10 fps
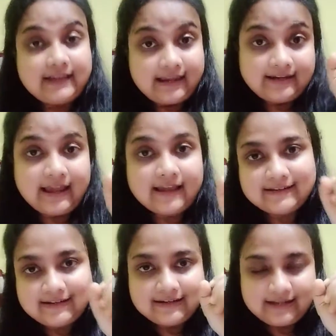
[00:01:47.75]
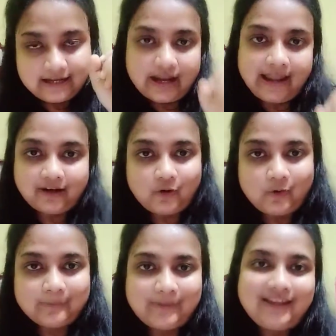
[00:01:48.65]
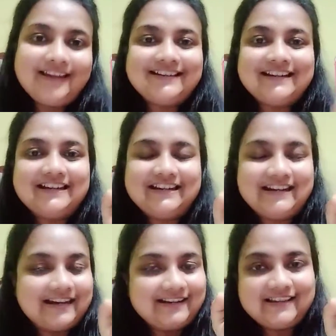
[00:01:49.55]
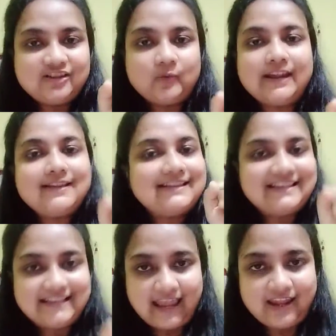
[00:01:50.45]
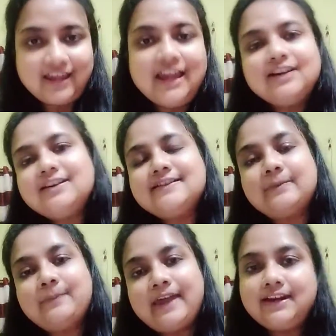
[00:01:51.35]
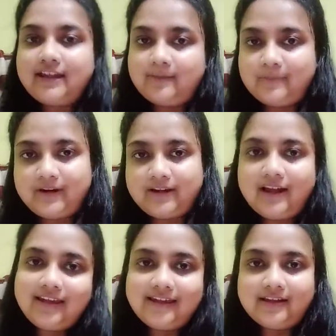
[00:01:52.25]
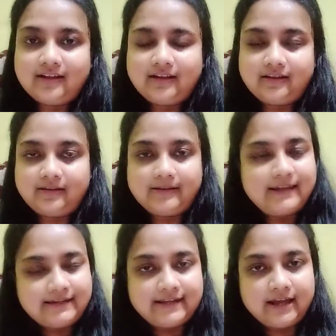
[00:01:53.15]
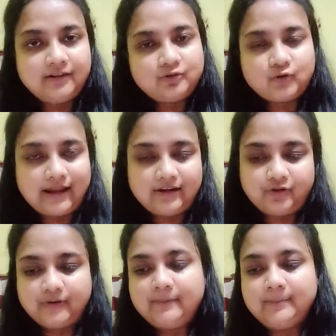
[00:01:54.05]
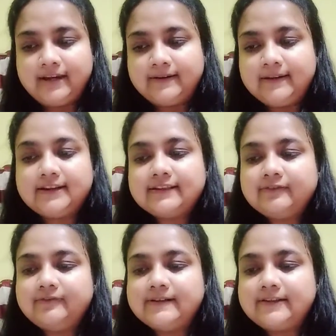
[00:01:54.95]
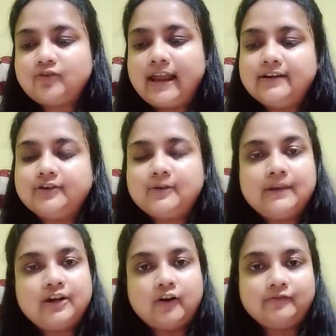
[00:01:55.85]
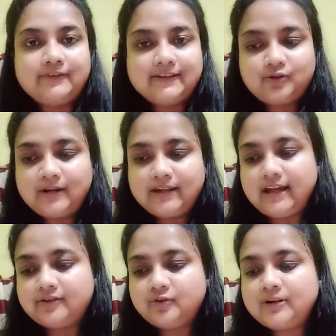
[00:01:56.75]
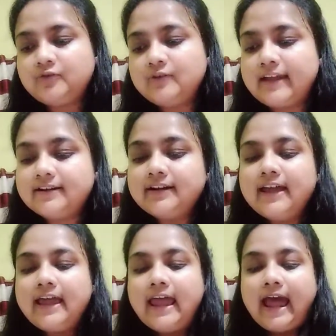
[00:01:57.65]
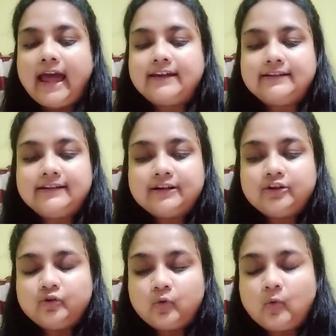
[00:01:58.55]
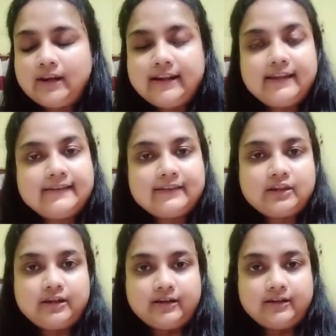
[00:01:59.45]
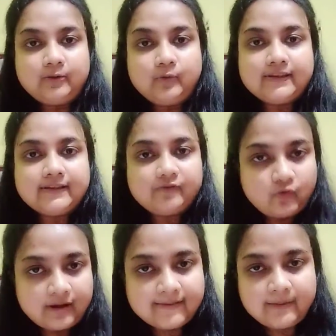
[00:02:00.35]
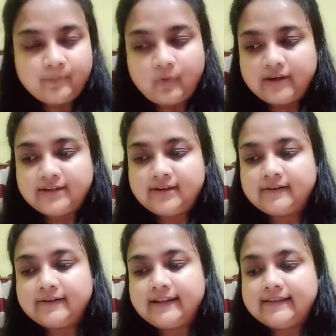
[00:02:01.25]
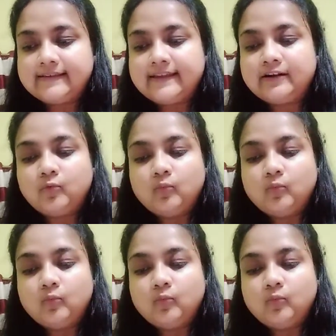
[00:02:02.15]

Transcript: has an acronym that is known as J. That is Japan, America, India Trilateral Meet. It is the first trilateral meet of these three countries together, and their role is, which is focusing point here, is they